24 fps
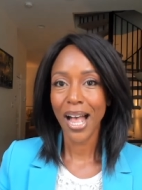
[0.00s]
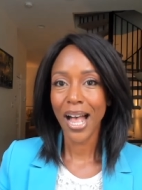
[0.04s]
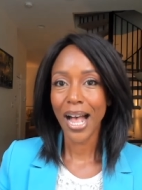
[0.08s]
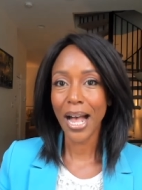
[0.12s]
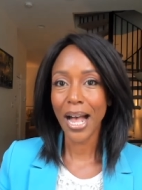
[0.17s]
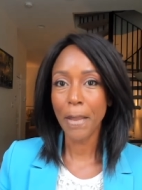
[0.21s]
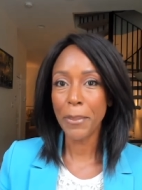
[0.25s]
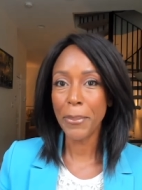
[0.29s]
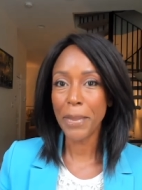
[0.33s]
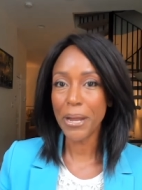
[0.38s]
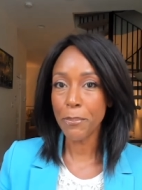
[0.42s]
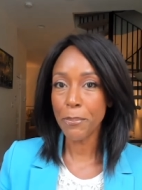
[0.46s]

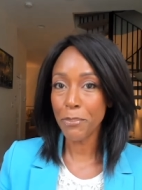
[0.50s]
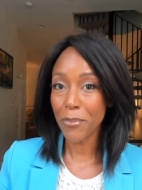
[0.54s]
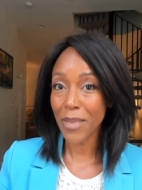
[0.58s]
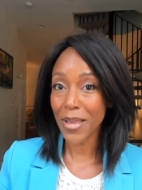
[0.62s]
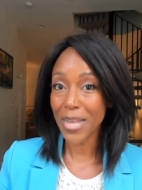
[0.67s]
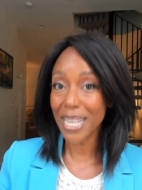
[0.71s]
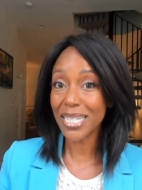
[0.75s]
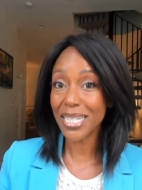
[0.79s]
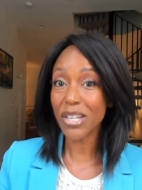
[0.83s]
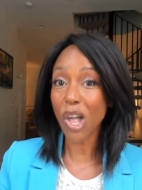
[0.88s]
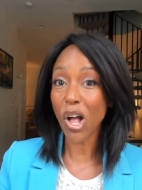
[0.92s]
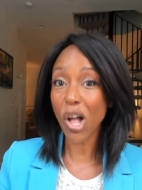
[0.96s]
uh, but
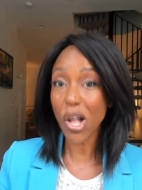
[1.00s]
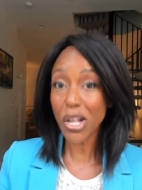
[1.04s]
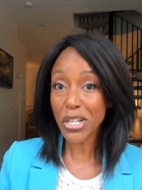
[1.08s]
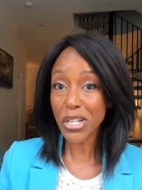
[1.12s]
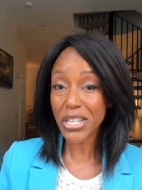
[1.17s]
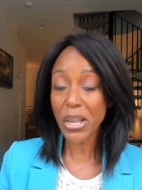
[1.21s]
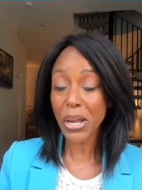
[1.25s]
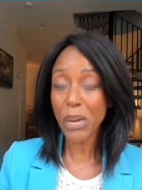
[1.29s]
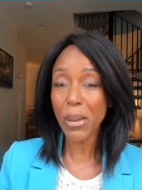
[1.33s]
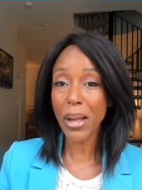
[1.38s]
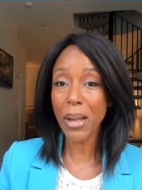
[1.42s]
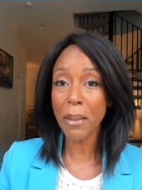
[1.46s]
it's
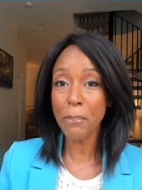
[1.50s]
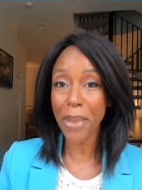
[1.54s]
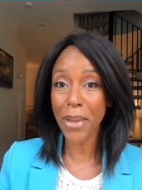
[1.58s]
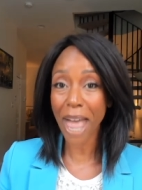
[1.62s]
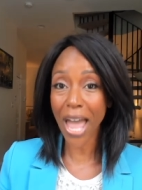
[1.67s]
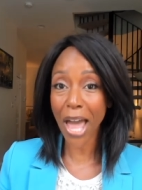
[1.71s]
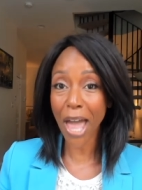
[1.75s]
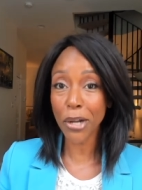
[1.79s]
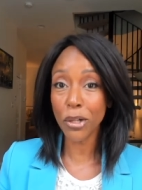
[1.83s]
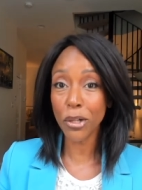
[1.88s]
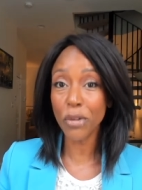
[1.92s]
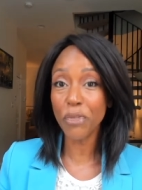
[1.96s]
also a
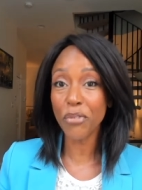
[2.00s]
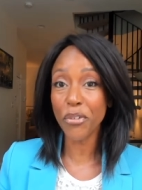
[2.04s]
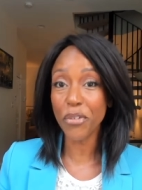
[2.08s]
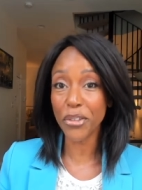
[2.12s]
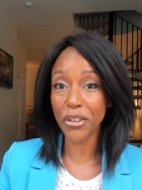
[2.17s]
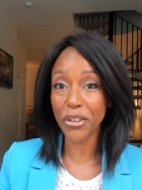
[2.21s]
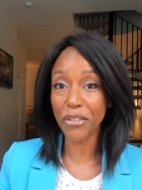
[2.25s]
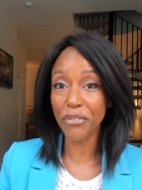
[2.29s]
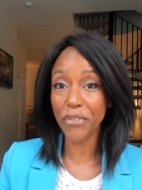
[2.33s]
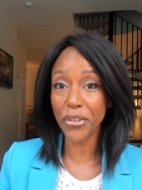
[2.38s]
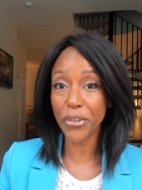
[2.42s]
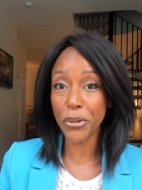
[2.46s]
battle for
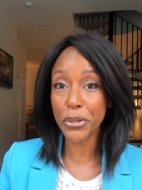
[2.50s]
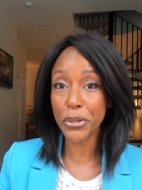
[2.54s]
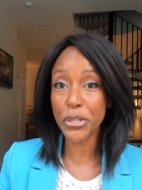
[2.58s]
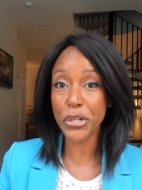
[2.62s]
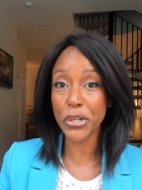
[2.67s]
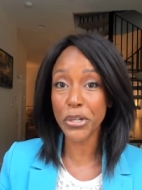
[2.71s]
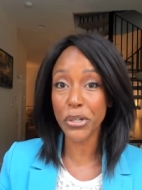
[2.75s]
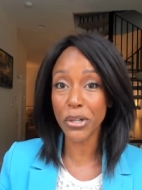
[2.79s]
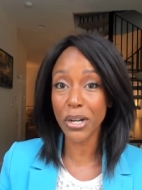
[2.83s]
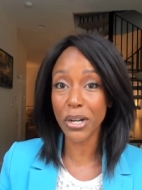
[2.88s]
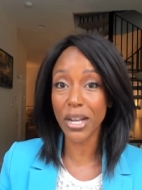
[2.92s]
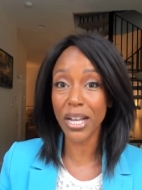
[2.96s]
the
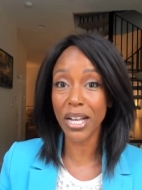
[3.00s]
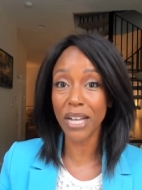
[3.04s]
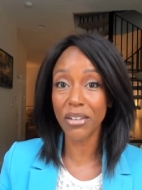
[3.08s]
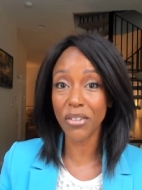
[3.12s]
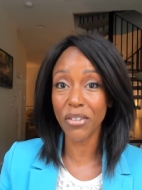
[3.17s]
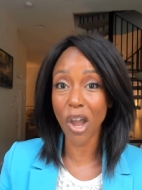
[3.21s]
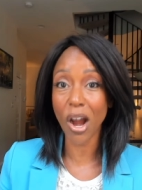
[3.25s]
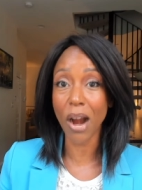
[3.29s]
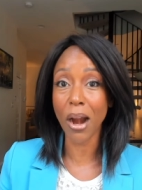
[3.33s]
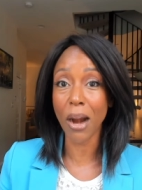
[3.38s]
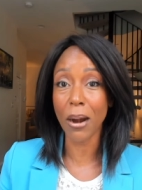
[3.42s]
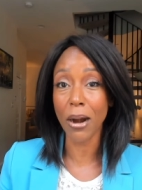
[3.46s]
future of
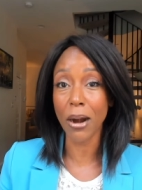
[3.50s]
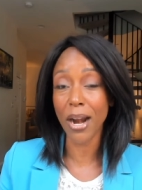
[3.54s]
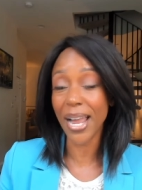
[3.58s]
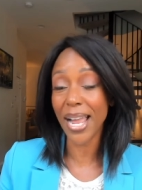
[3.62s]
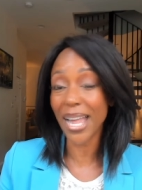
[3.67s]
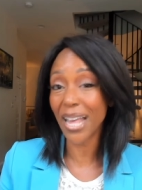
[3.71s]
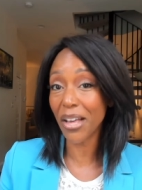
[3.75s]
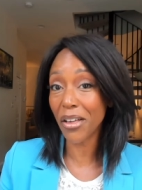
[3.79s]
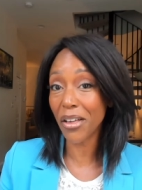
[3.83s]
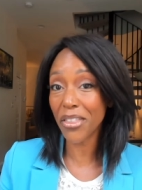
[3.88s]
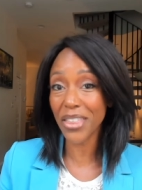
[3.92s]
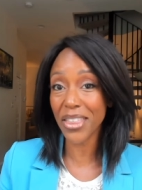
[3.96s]
our
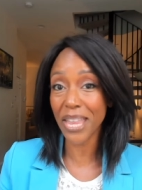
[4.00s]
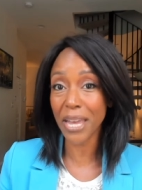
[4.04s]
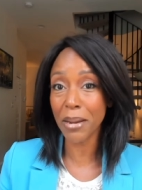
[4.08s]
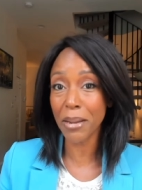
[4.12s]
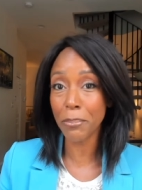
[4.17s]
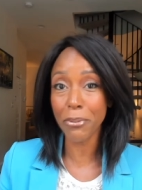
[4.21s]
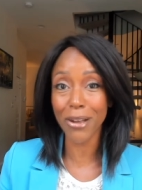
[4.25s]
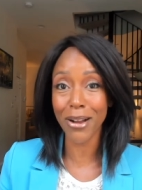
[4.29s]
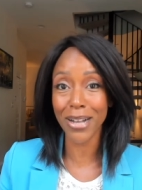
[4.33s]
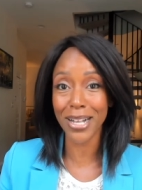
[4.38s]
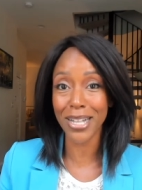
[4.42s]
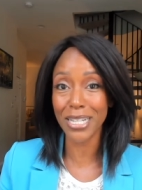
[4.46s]
health and
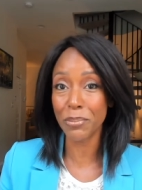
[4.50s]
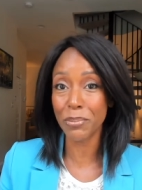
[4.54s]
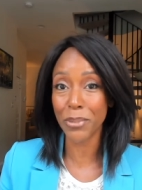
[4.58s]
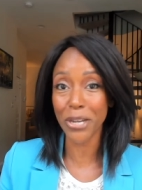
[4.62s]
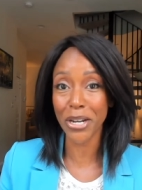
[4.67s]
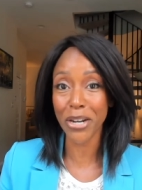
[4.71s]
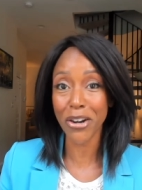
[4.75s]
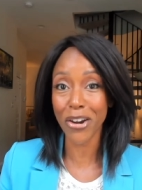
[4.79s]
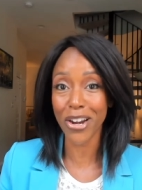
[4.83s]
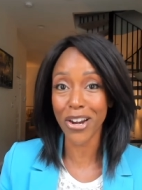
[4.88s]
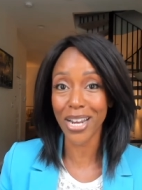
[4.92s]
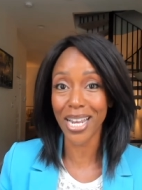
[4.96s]

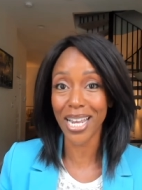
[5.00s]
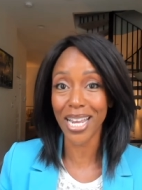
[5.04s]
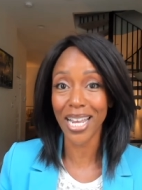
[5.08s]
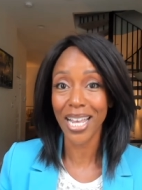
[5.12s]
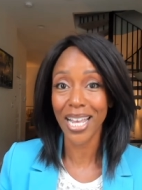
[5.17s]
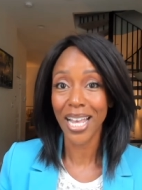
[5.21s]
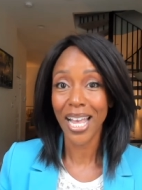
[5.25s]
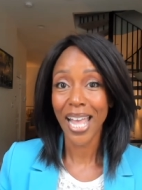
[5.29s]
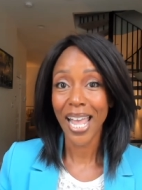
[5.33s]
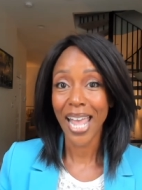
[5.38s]
prosperity.